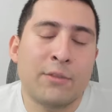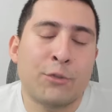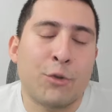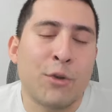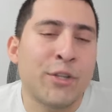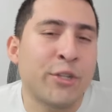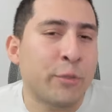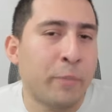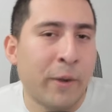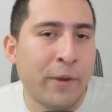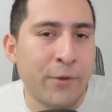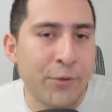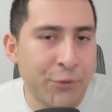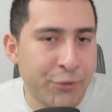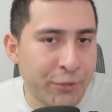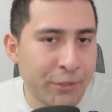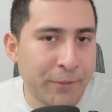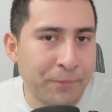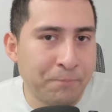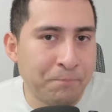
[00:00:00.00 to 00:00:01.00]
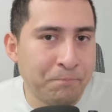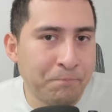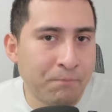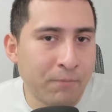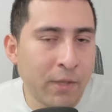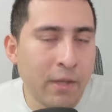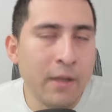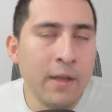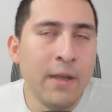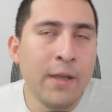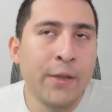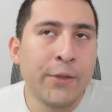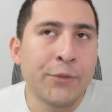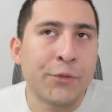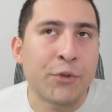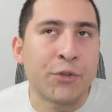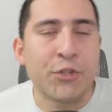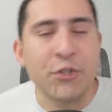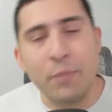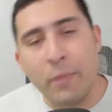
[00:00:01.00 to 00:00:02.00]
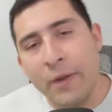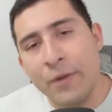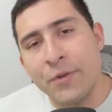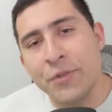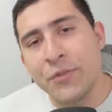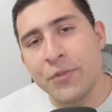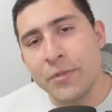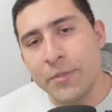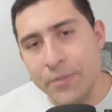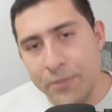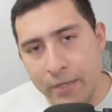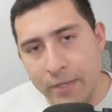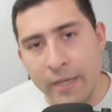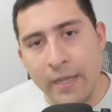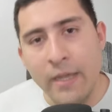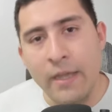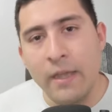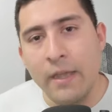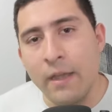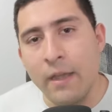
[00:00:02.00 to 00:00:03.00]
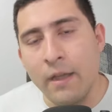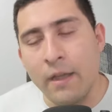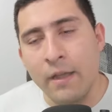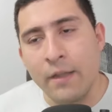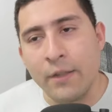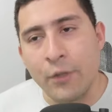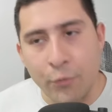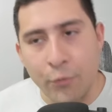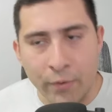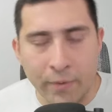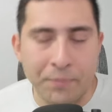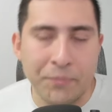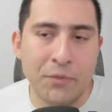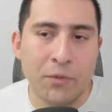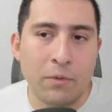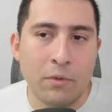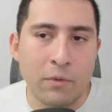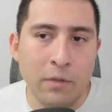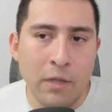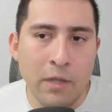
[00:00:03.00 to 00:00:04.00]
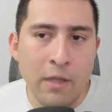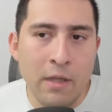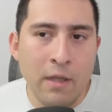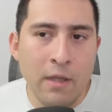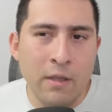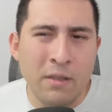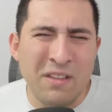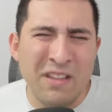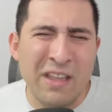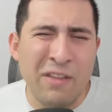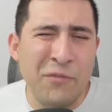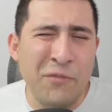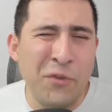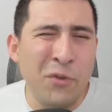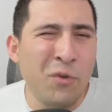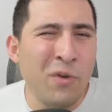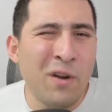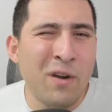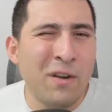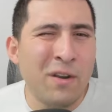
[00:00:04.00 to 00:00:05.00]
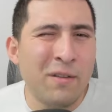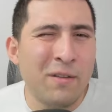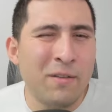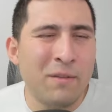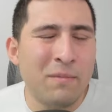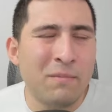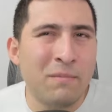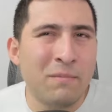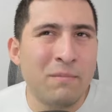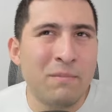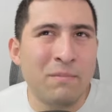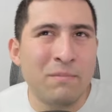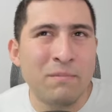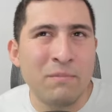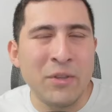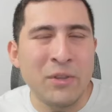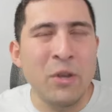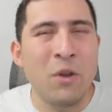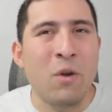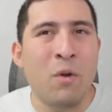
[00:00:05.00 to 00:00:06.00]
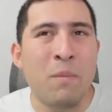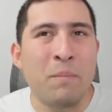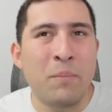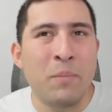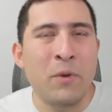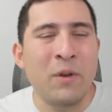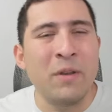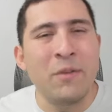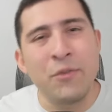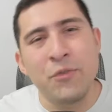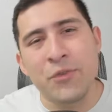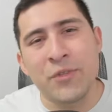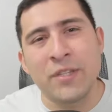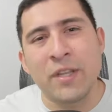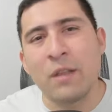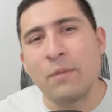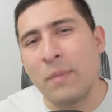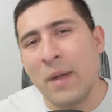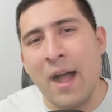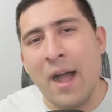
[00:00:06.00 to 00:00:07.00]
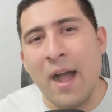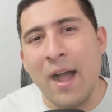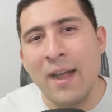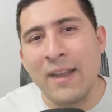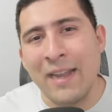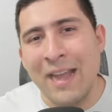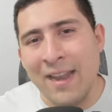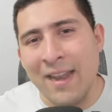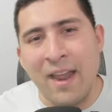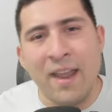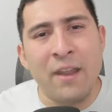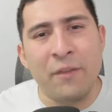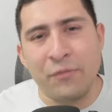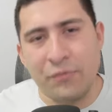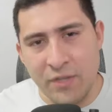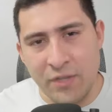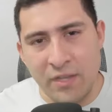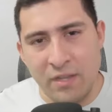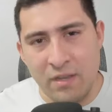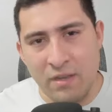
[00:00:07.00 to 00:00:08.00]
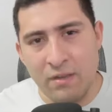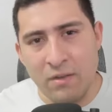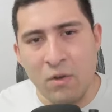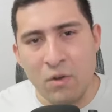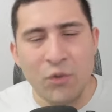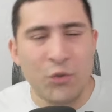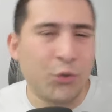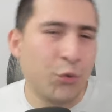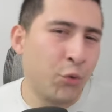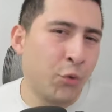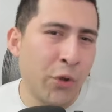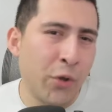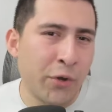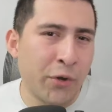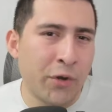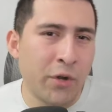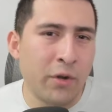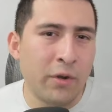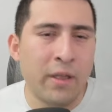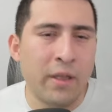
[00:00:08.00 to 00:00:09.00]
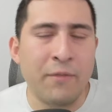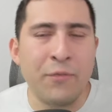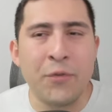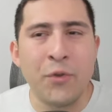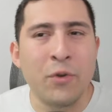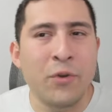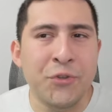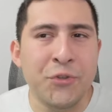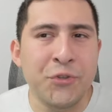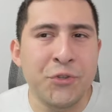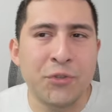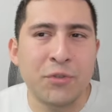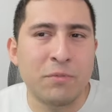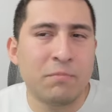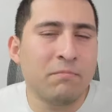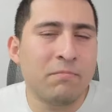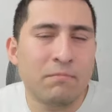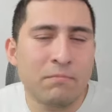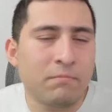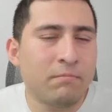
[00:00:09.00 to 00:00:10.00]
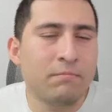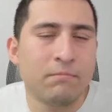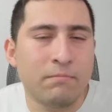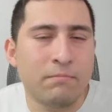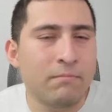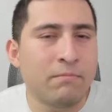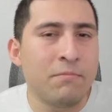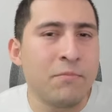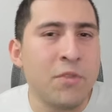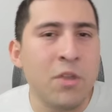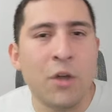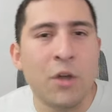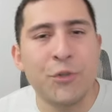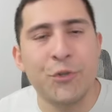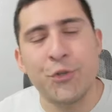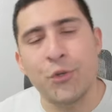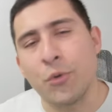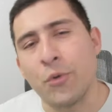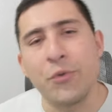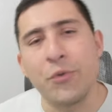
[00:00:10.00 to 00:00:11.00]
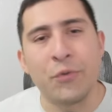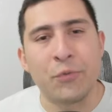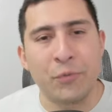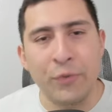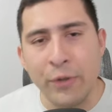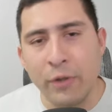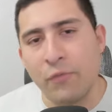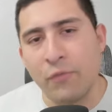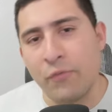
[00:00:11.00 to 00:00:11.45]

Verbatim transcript: transparency. Transparency is key in crypto. If you are, you know, putting yourself behind an N F T on Twitter, if you're just not showing your real